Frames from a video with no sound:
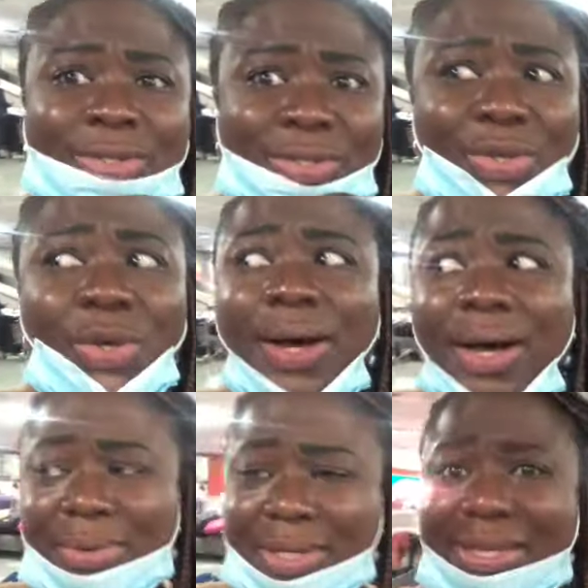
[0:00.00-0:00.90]
2
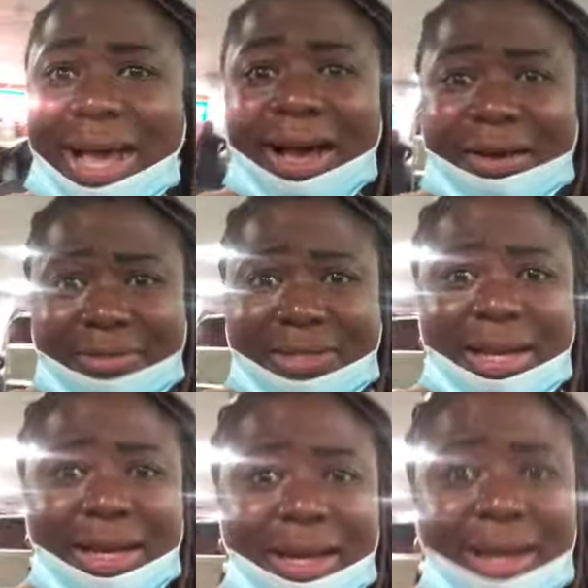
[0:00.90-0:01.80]
hours
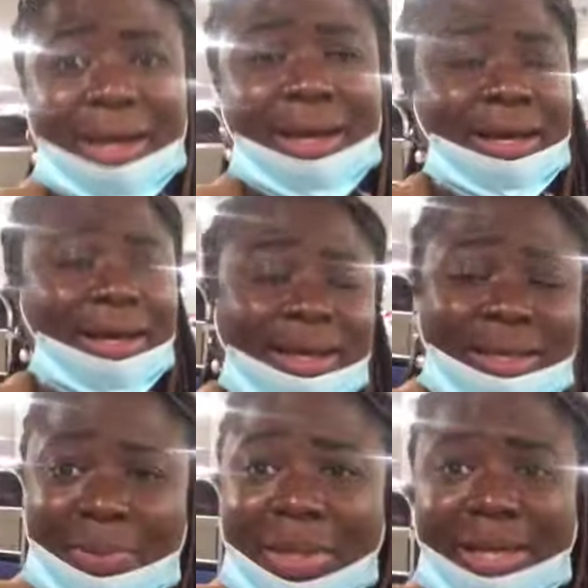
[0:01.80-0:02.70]
after the
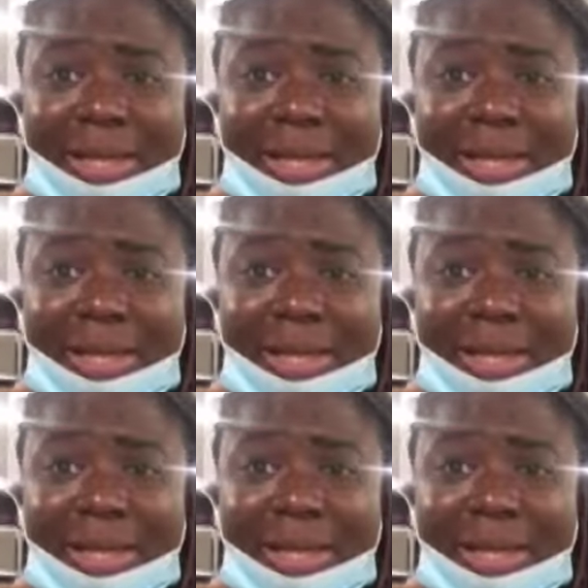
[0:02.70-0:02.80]
plane